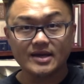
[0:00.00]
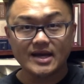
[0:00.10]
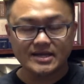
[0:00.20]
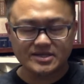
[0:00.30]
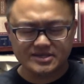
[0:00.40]

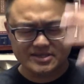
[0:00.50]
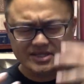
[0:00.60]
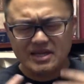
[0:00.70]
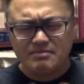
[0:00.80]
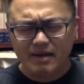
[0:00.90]
and to
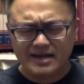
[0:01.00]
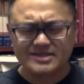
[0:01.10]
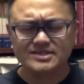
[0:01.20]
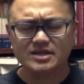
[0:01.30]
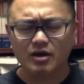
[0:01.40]
see
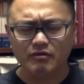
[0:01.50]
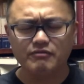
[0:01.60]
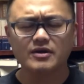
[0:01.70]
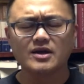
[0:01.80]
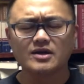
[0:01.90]
myself
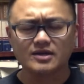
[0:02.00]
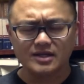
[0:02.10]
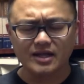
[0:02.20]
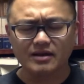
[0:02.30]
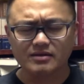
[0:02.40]

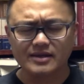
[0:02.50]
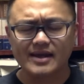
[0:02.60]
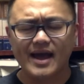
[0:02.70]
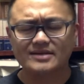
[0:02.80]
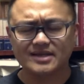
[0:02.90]
clearly
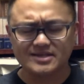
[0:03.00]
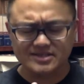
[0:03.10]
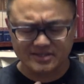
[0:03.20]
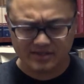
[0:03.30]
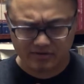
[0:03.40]
as a
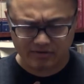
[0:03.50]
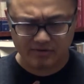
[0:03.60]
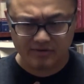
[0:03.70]
sinner,